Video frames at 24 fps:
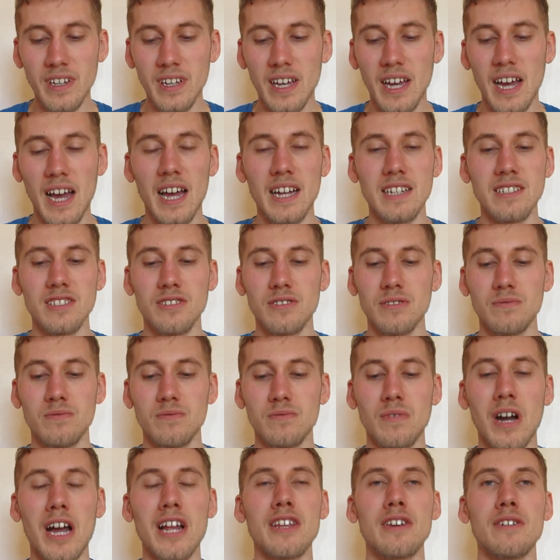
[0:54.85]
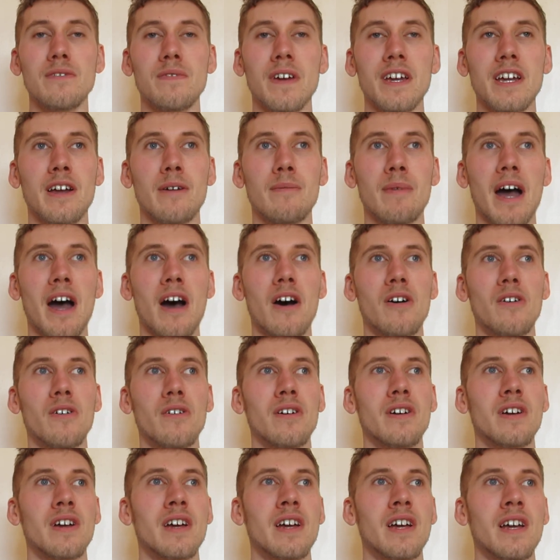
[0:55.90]
And when you think
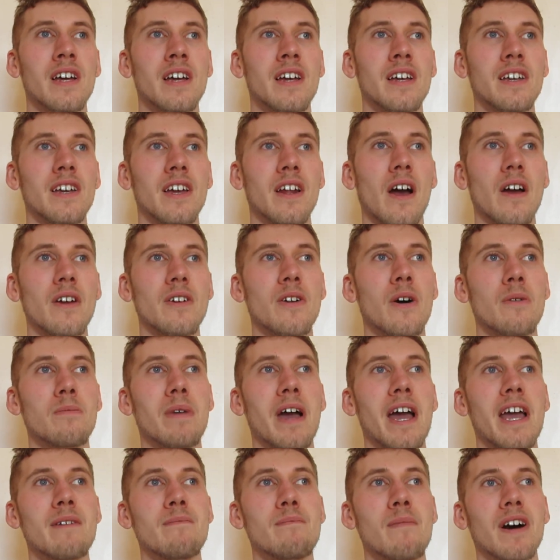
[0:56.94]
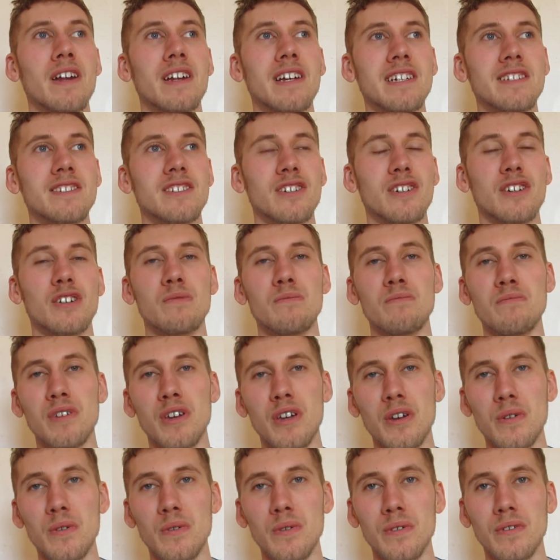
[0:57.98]
about, you know, you're not paying money to
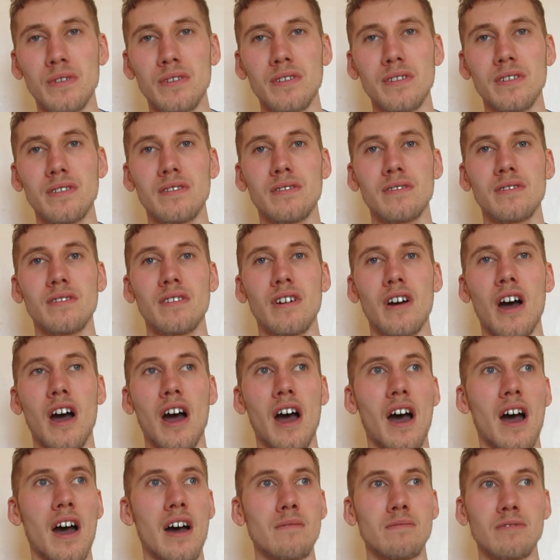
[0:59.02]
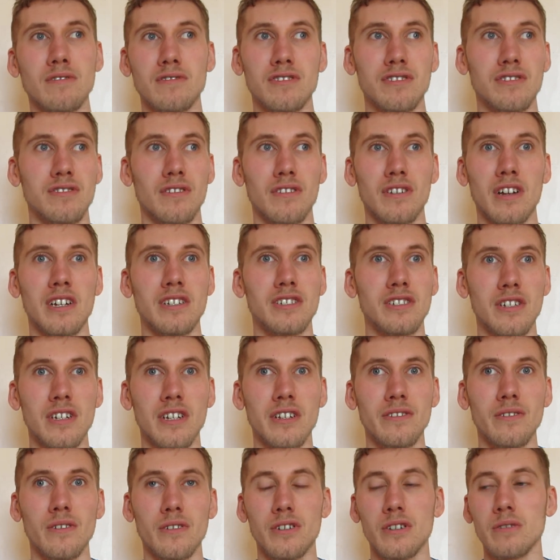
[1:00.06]
commute, because
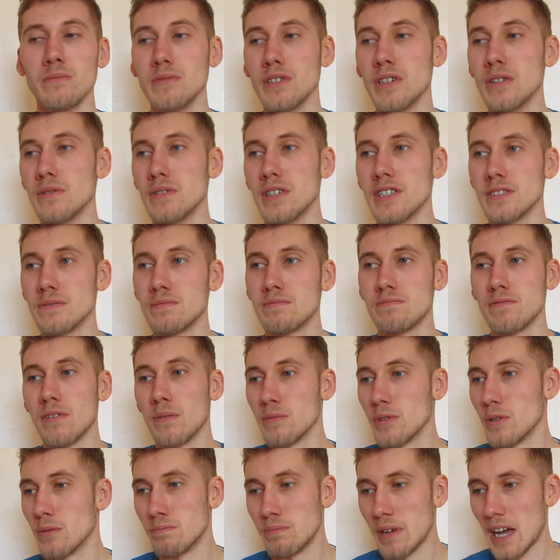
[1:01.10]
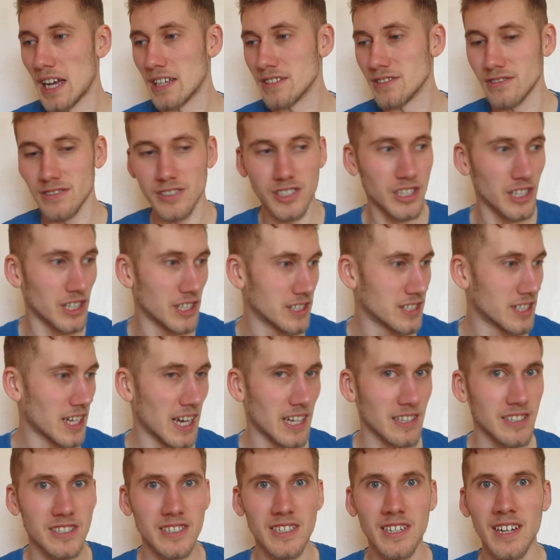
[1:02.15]
your commute is from your bed to your
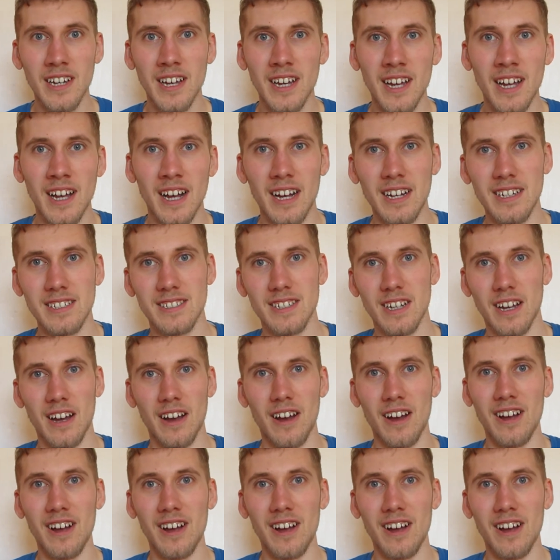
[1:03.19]
desk, so